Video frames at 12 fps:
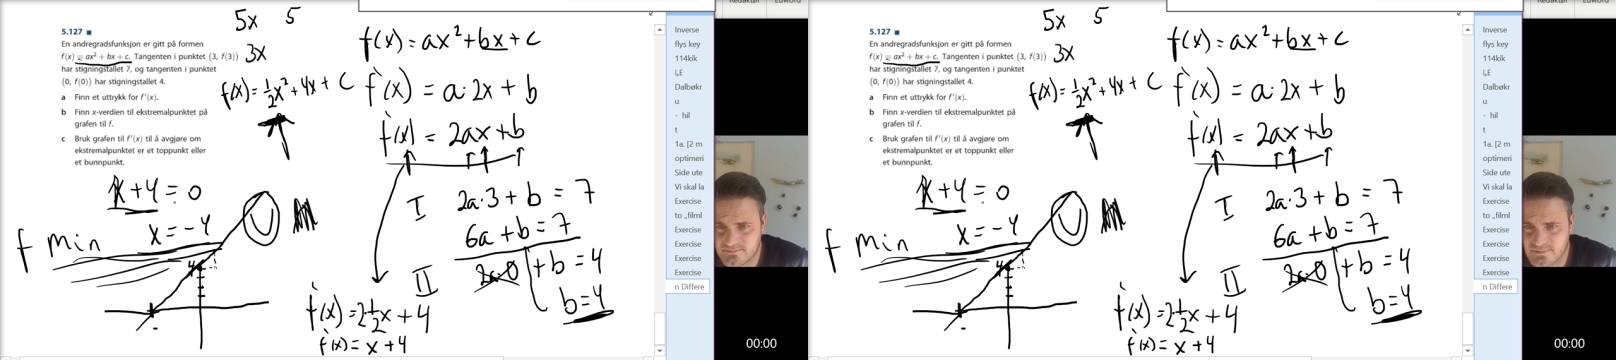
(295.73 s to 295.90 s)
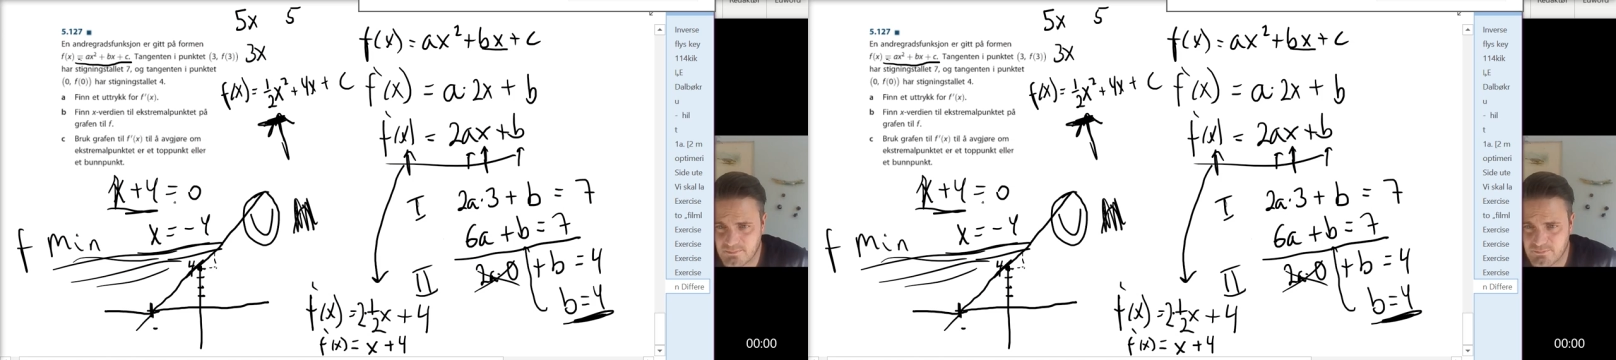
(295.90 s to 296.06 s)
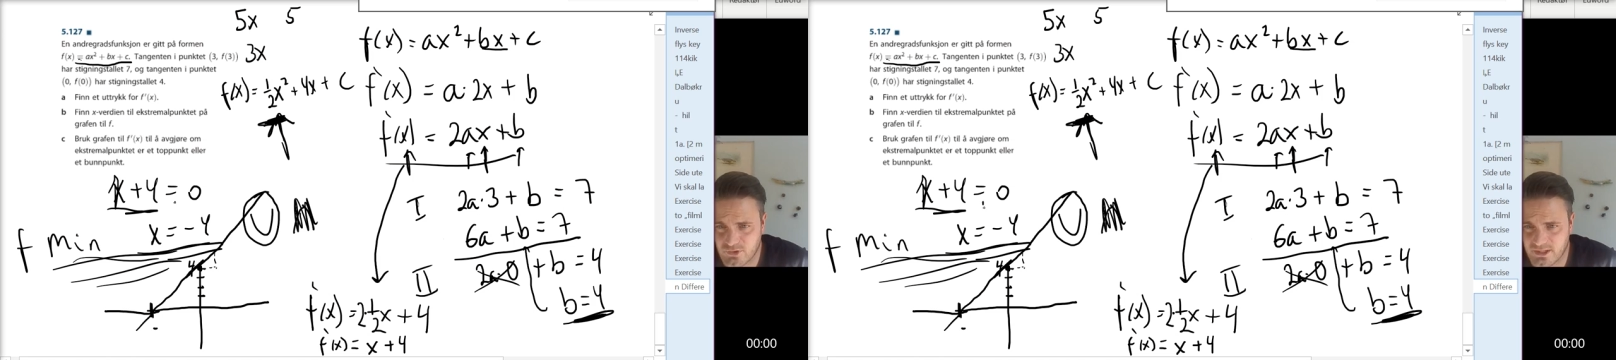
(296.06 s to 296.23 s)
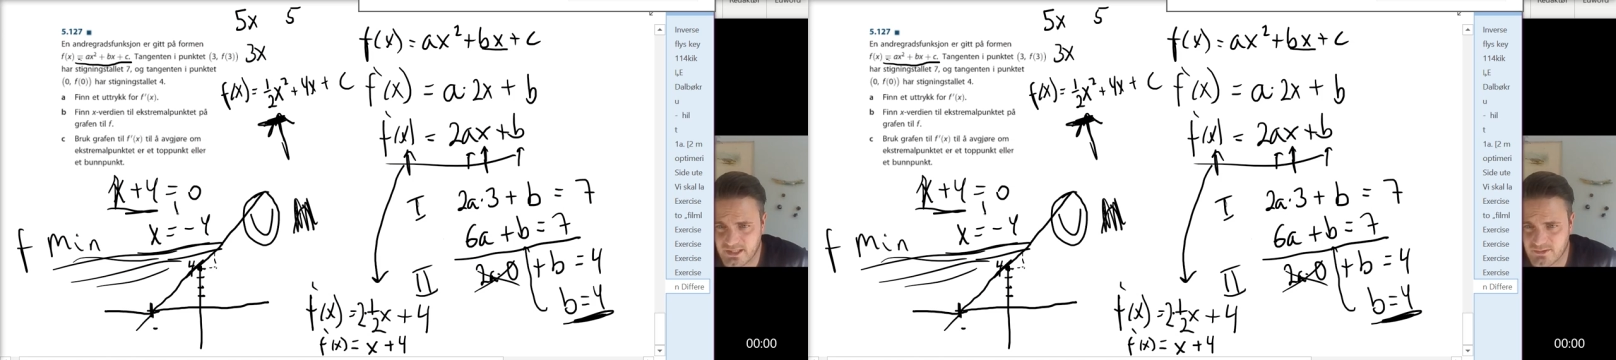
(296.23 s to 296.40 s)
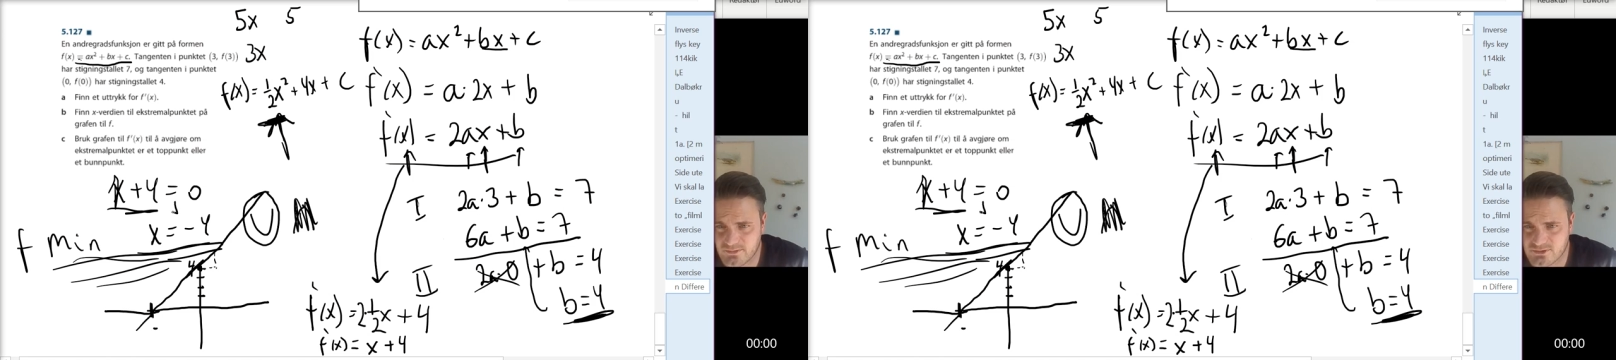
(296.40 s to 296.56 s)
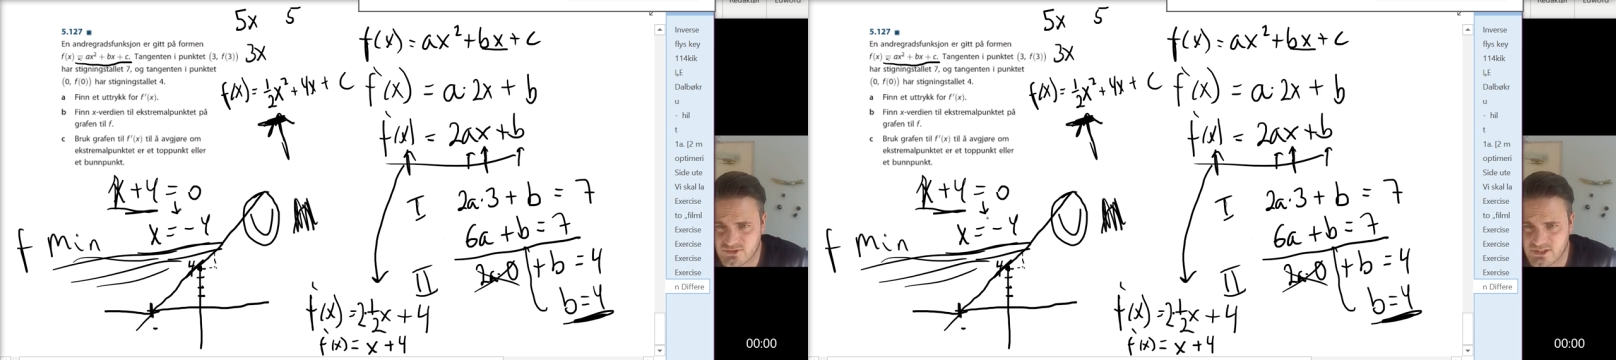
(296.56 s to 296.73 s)
I put it
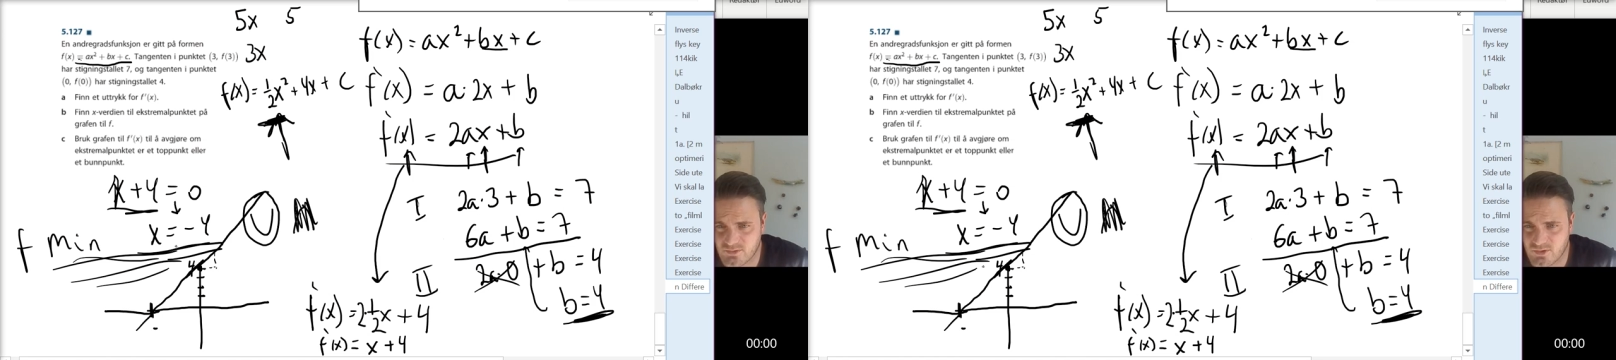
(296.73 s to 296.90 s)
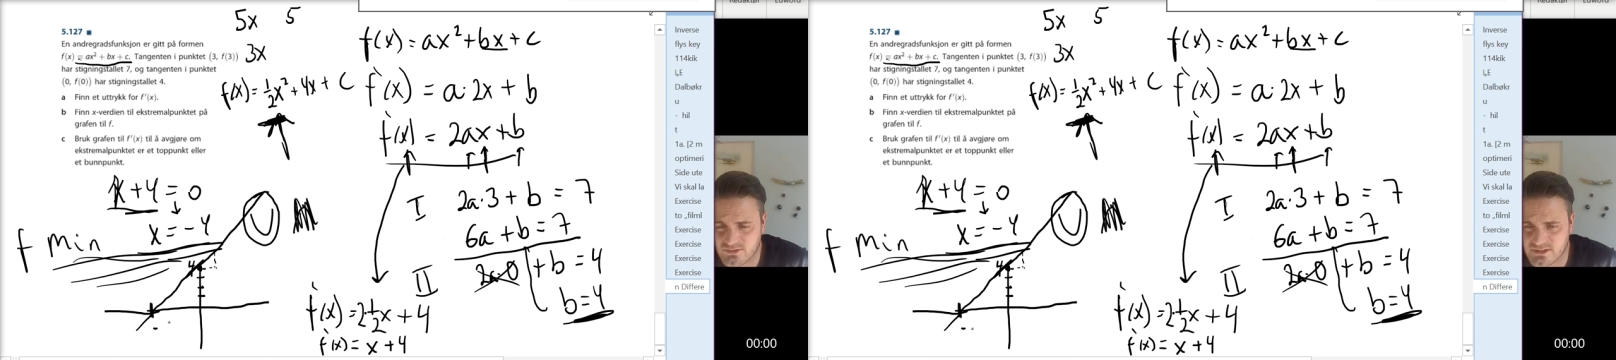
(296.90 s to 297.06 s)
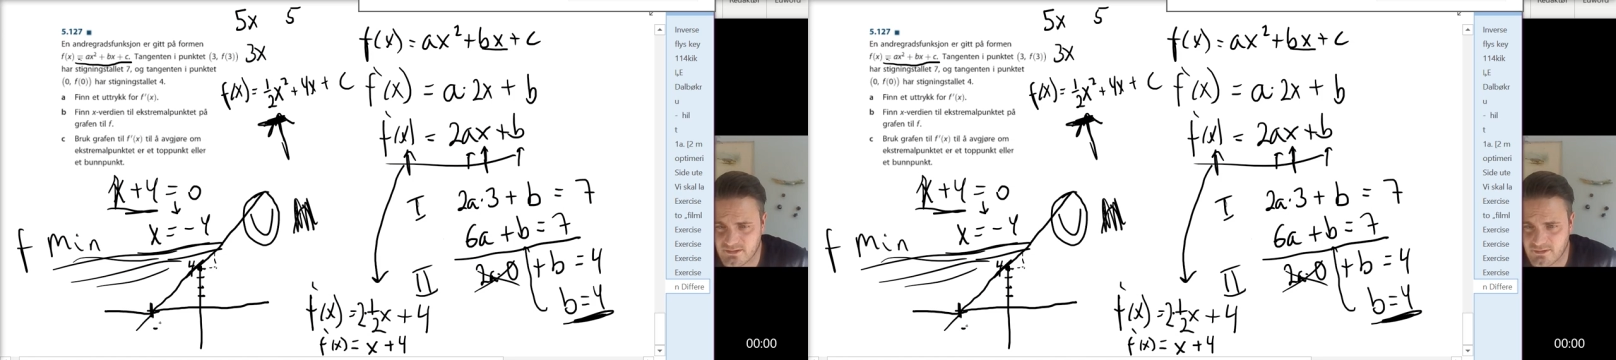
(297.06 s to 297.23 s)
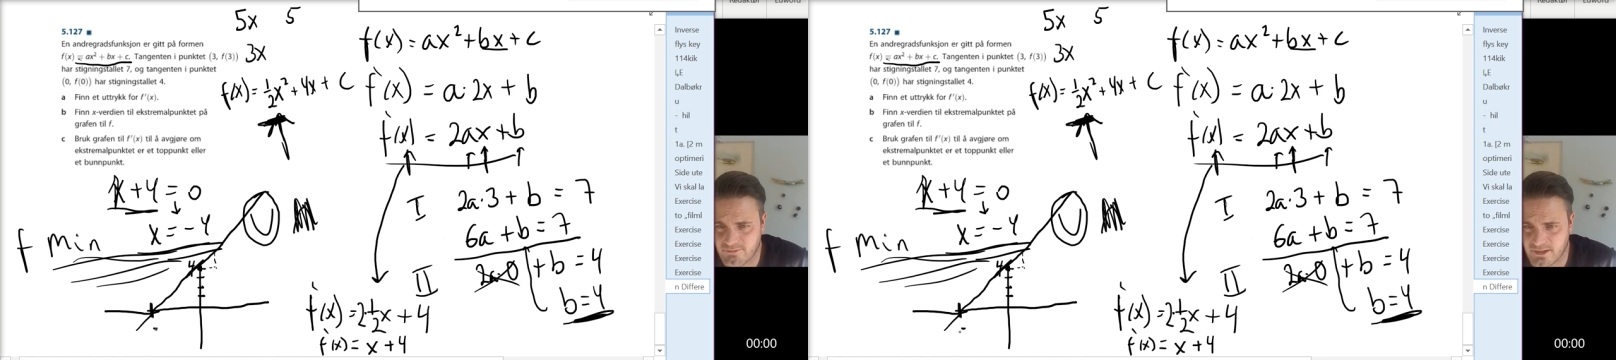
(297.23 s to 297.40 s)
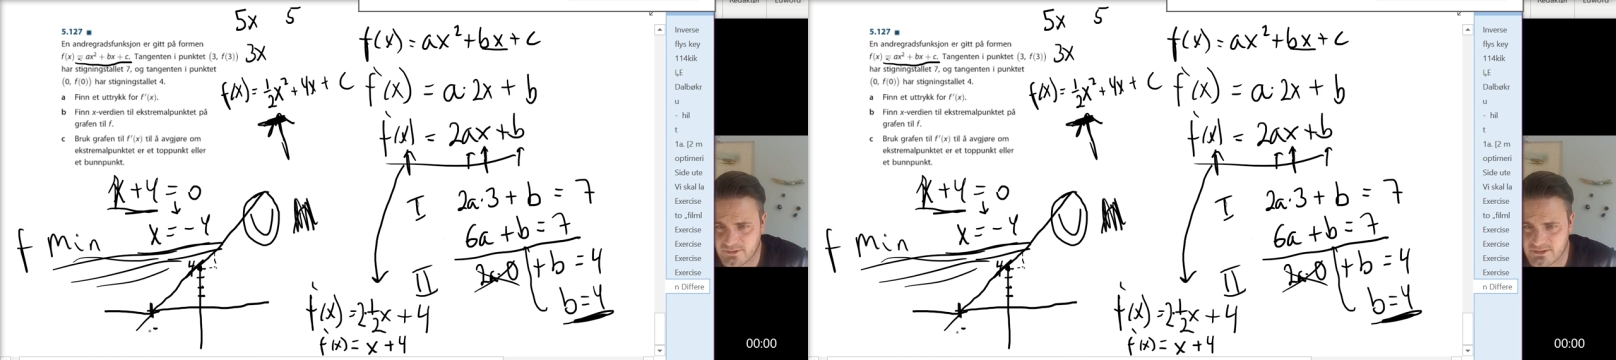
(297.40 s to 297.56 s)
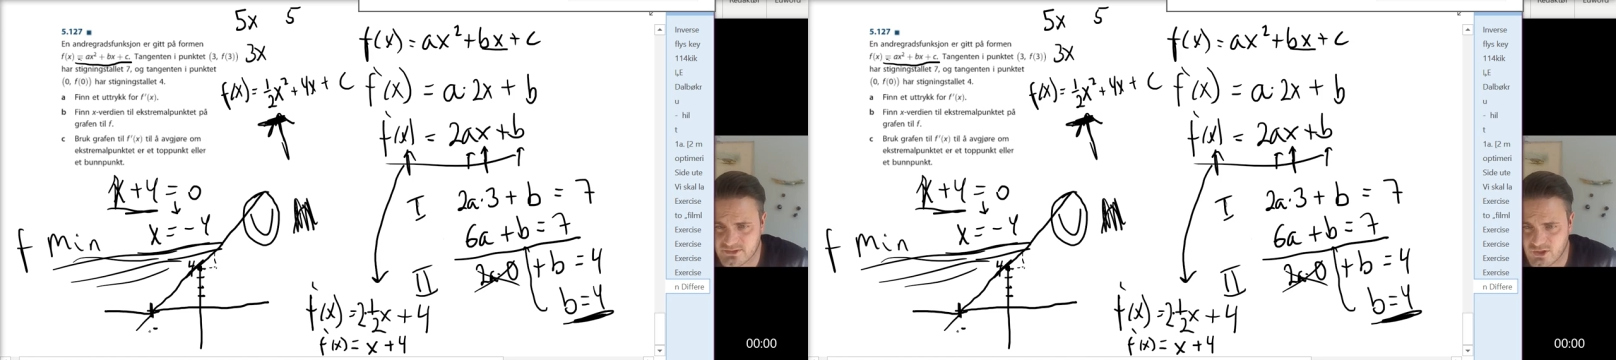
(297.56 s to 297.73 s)
equals to 0, so I found
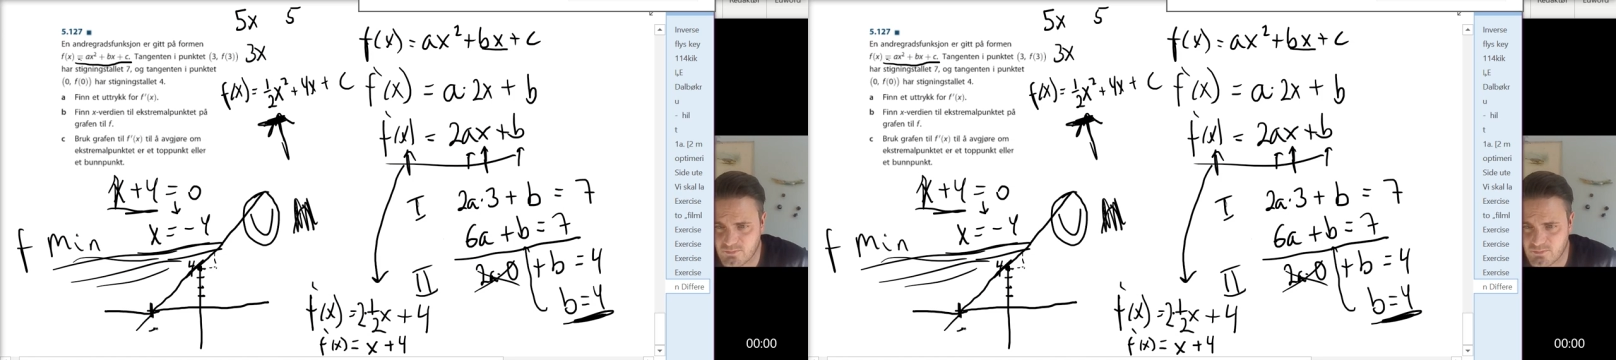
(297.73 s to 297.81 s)
the 0